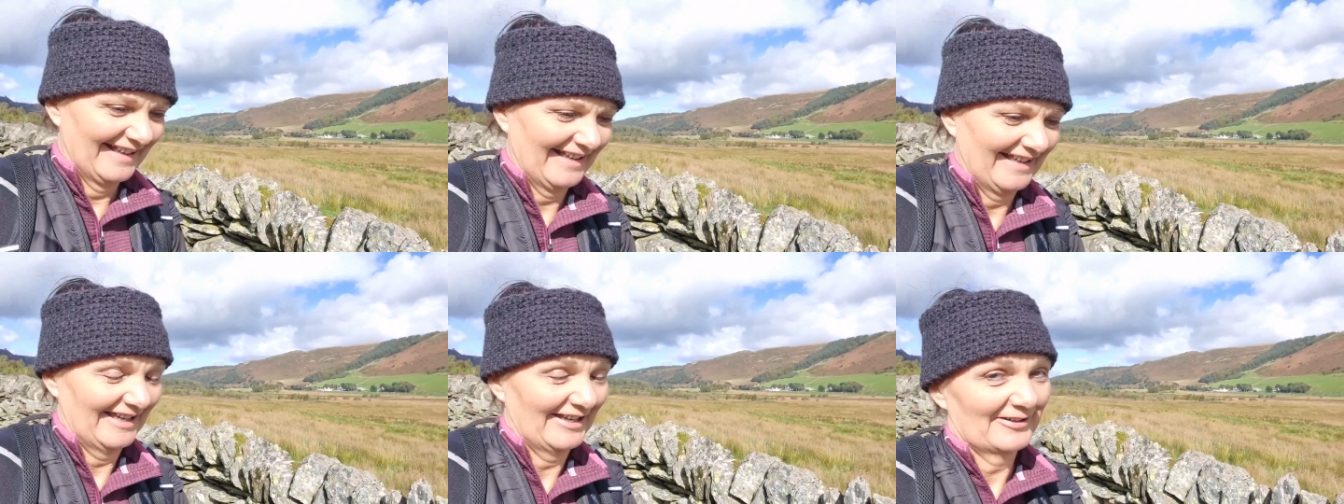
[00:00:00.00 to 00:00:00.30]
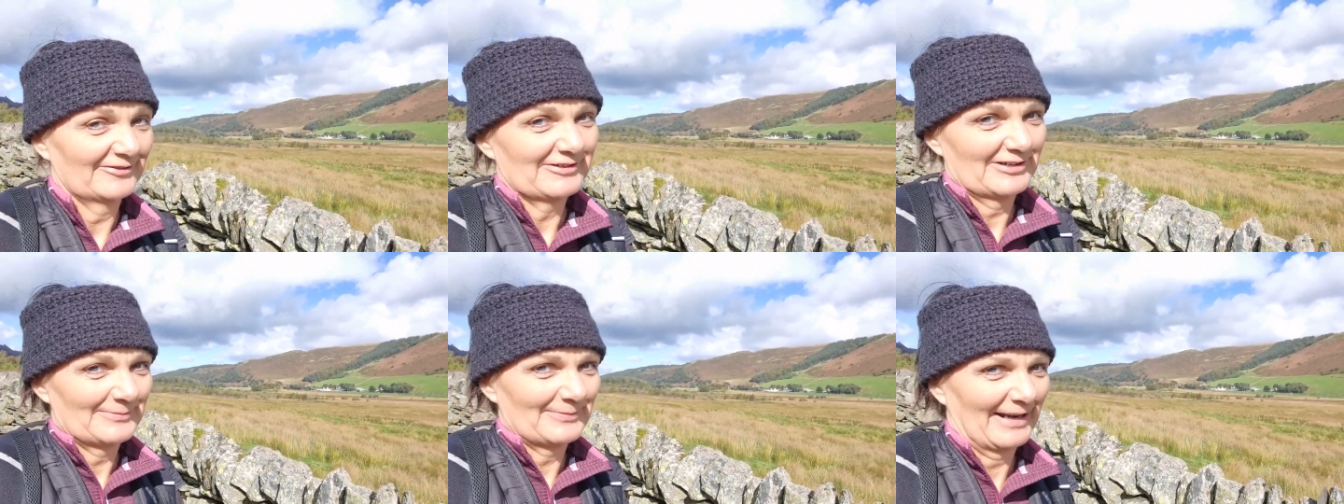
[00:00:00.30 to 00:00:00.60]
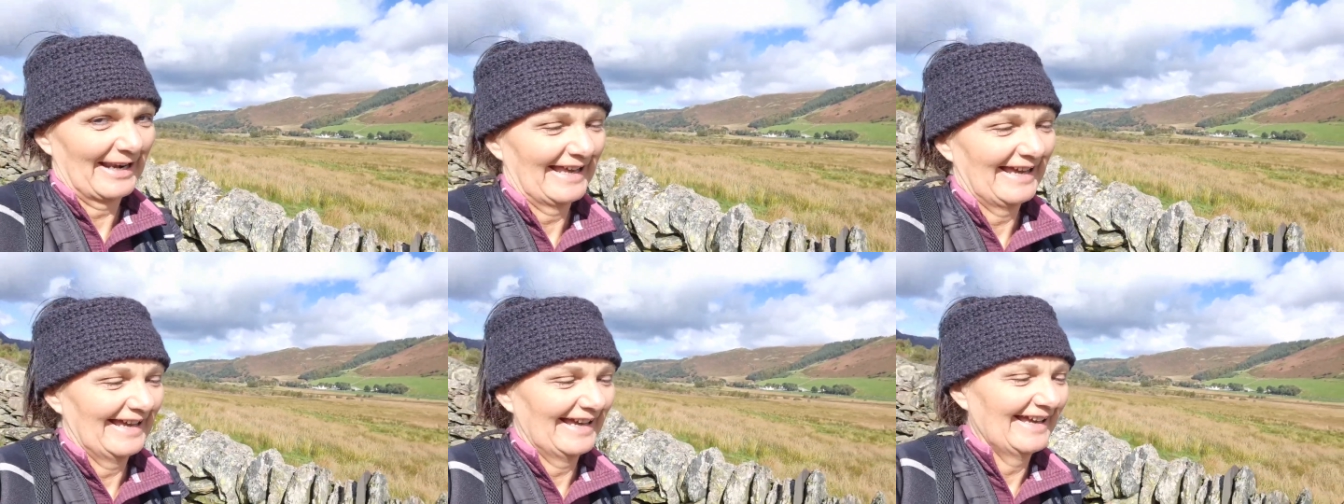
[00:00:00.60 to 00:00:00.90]
Her
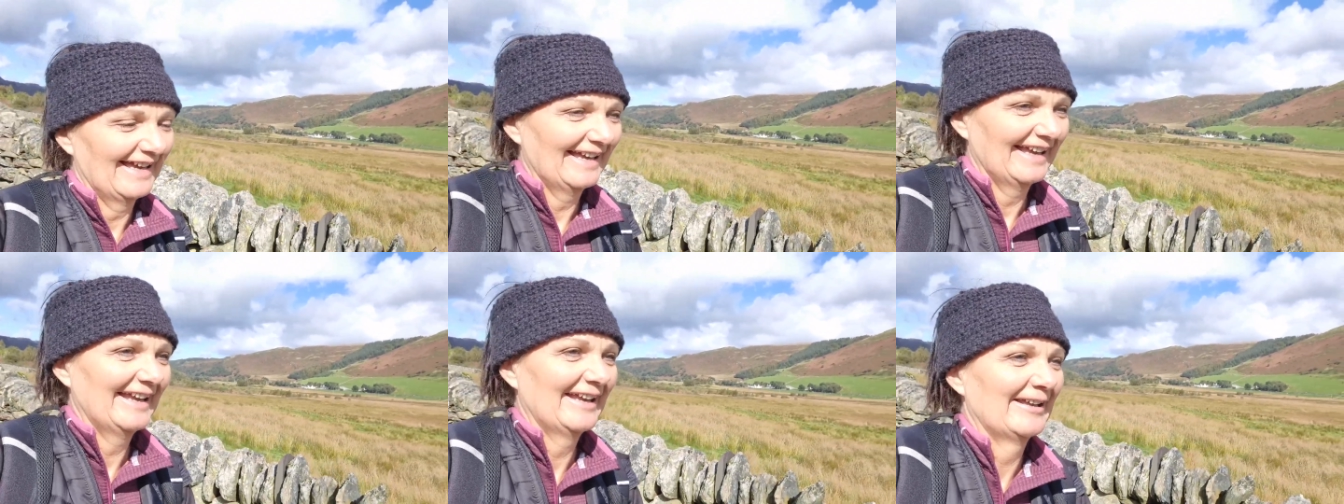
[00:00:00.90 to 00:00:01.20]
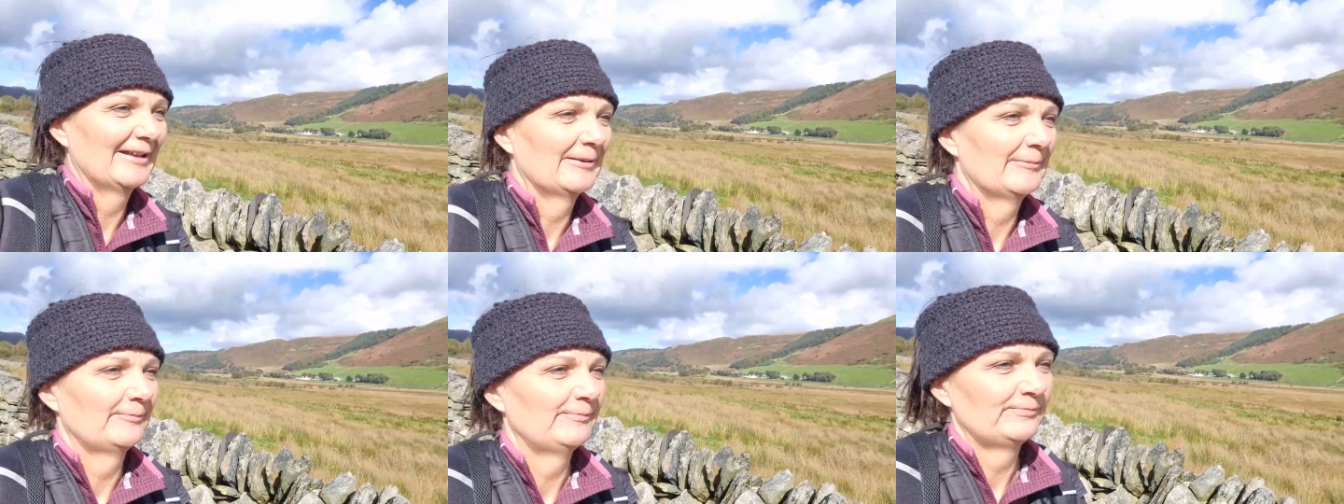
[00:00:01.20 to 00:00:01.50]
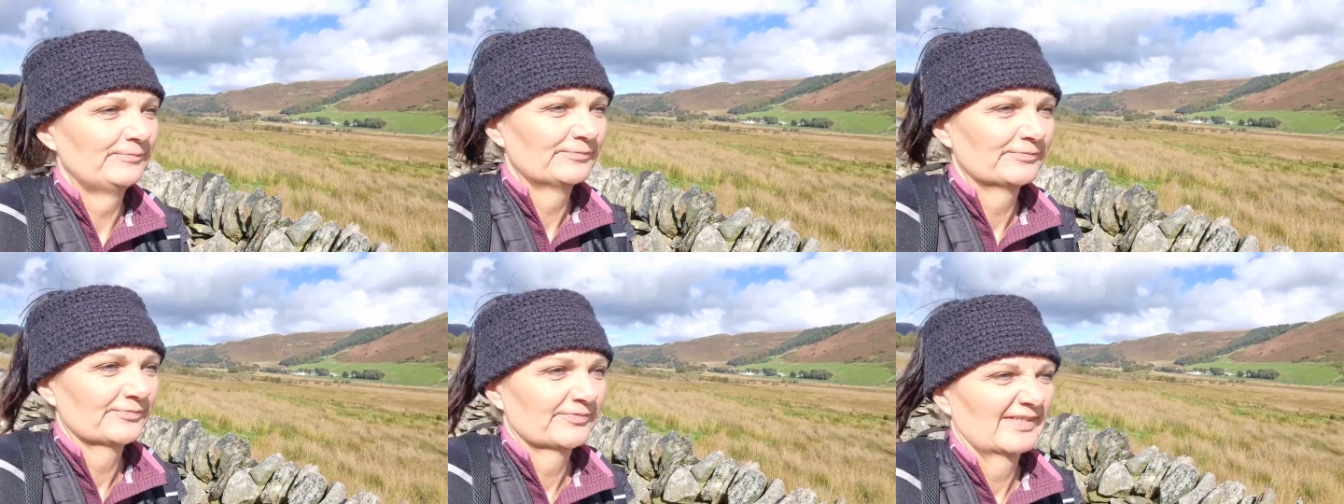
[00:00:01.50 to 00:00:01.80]
reply,
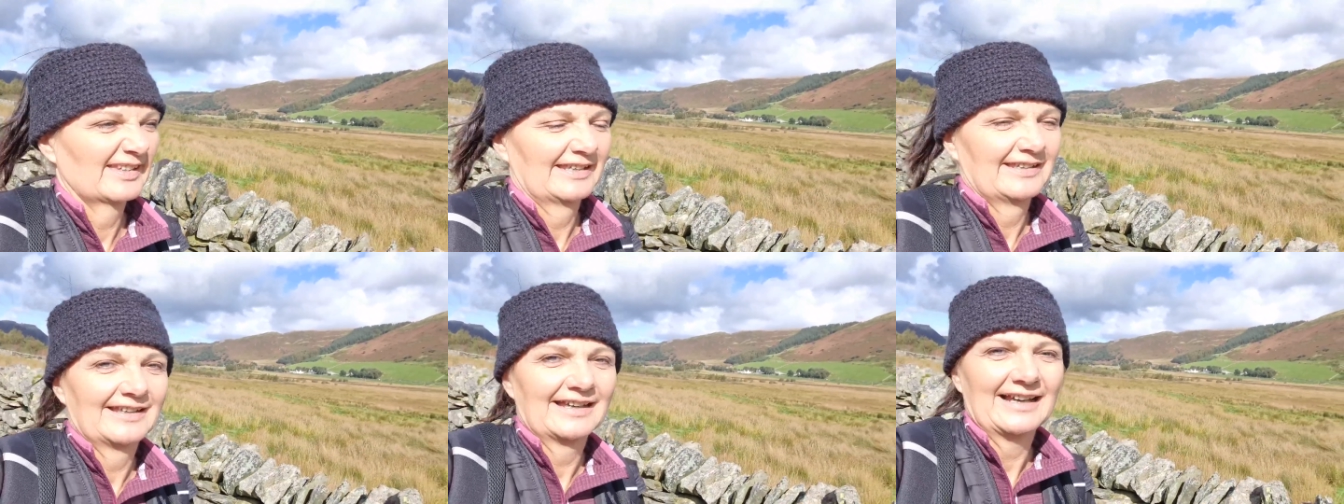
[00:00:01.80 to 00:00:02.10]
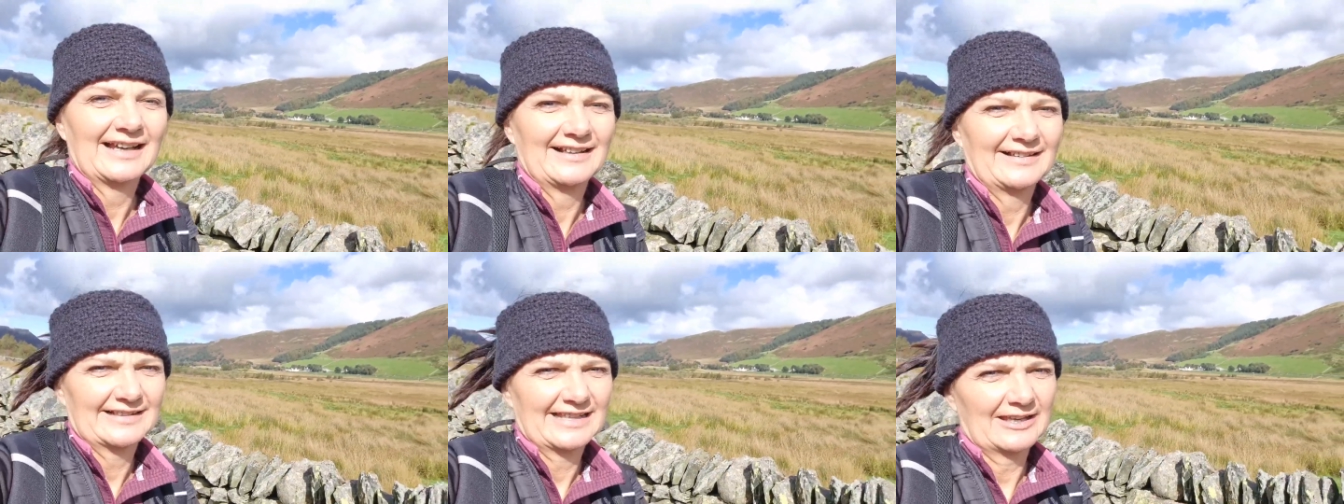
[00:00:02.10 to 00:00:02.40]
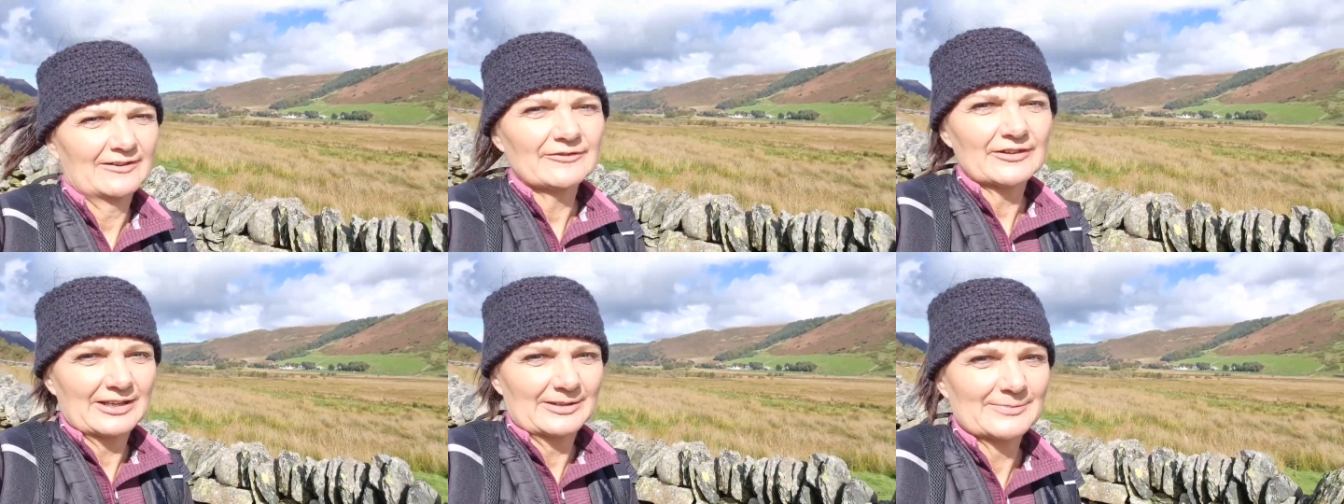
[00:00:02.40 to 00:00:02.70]
I'll
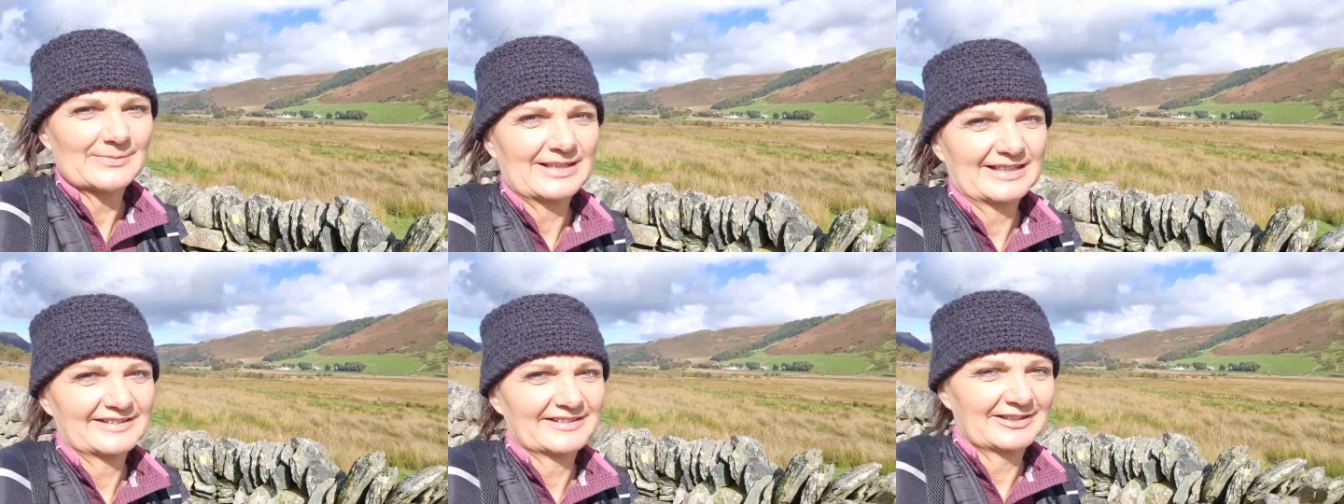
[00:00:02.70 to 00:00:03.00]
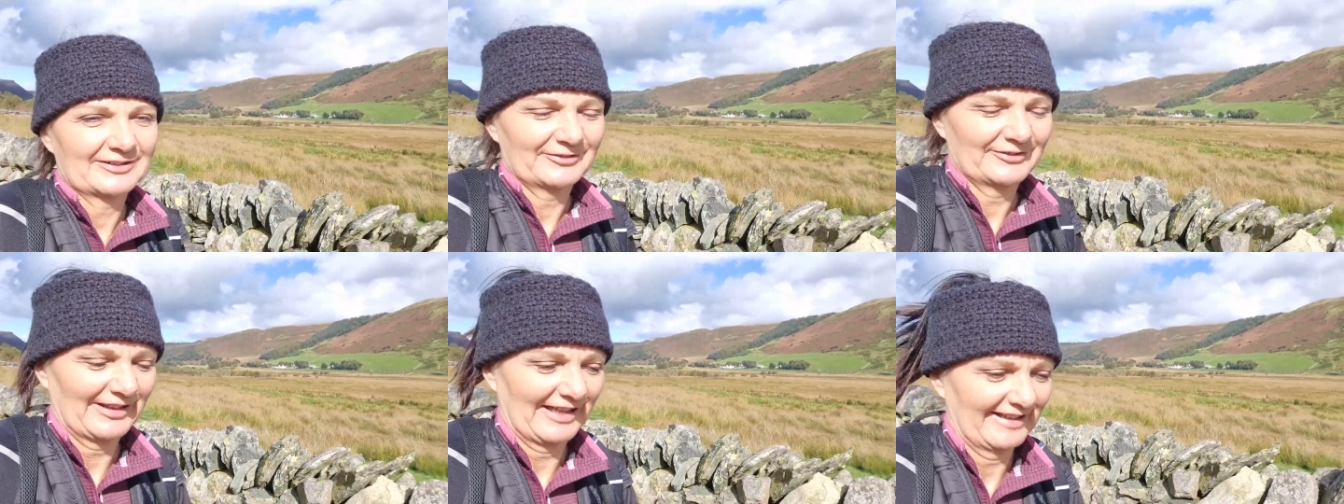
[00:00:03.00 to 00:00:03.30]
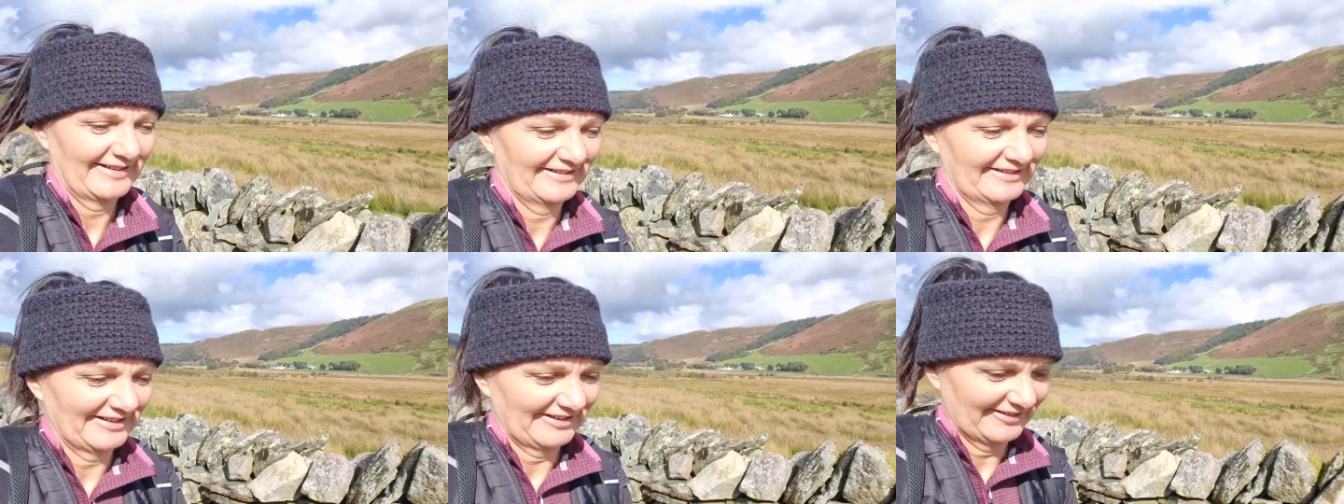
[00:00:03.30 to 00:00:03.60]
give it a miss if
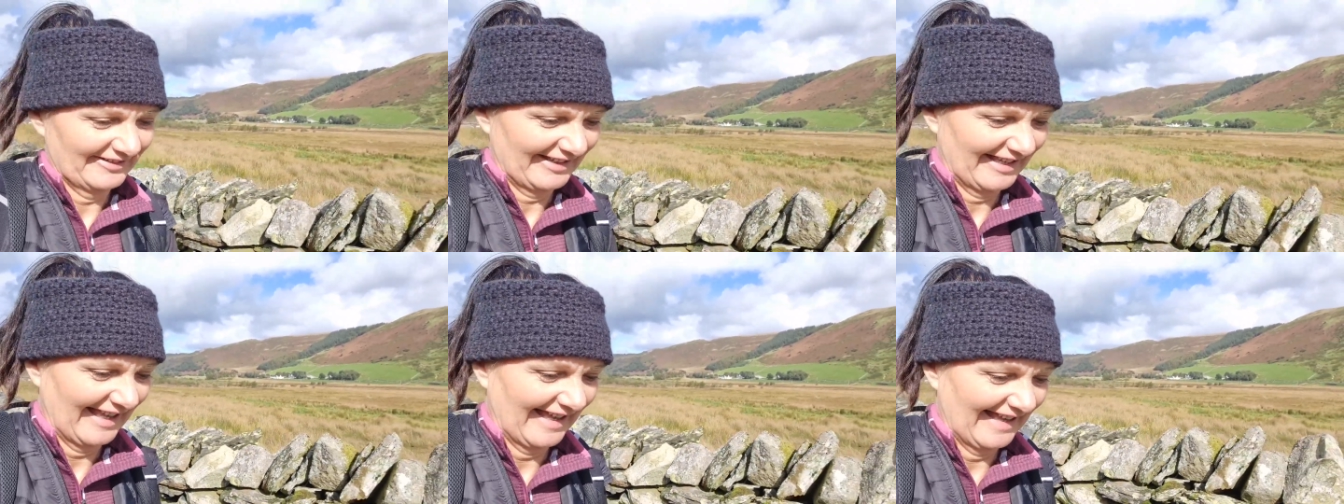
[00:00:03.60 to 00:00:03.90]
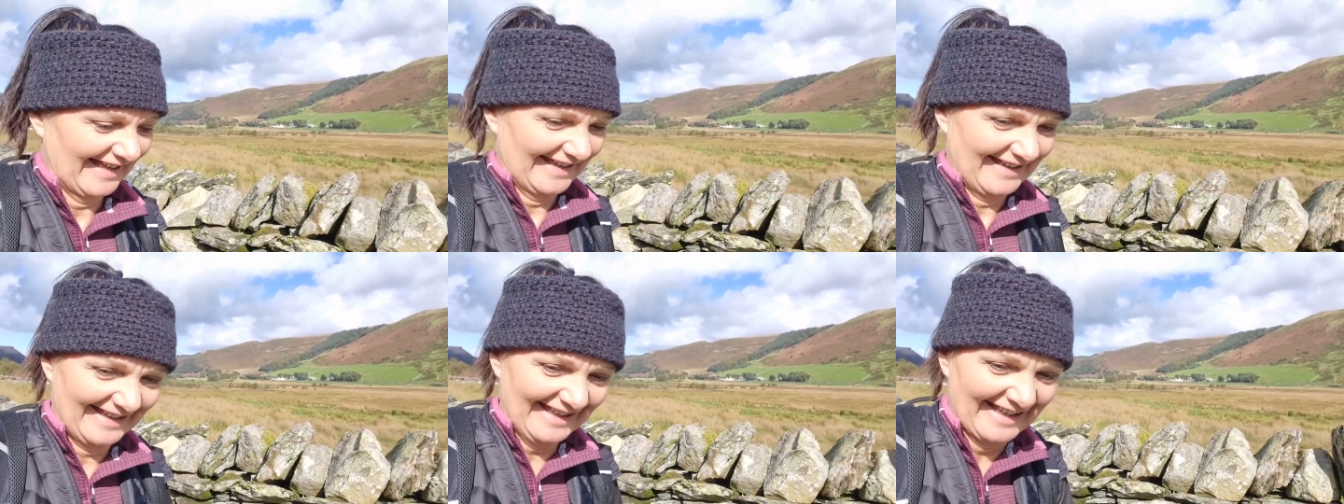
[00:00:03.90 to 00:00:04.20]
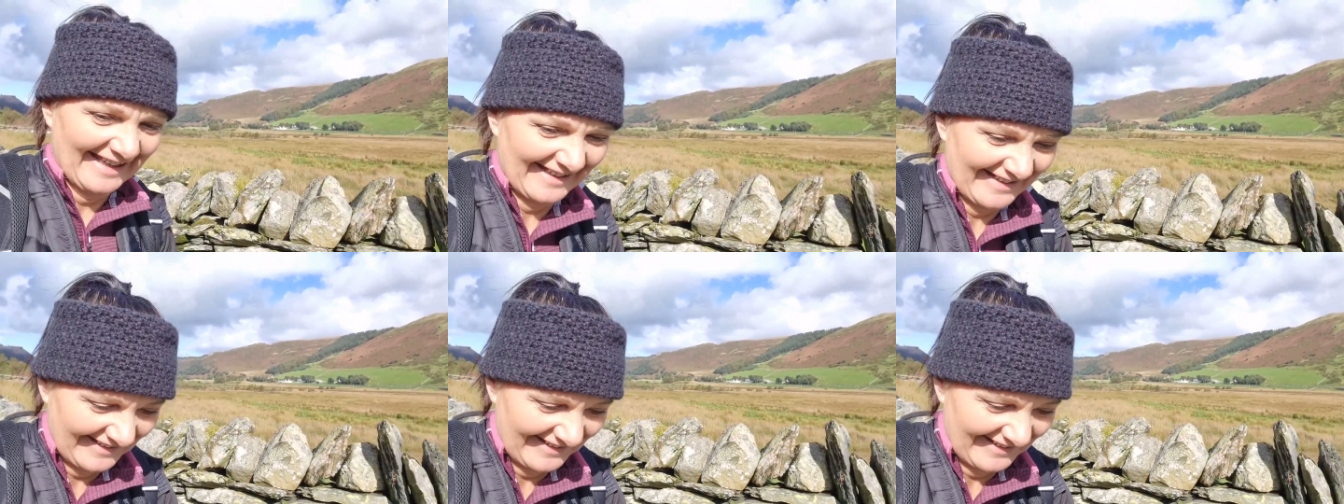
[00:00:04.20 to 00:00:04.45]
that's okay.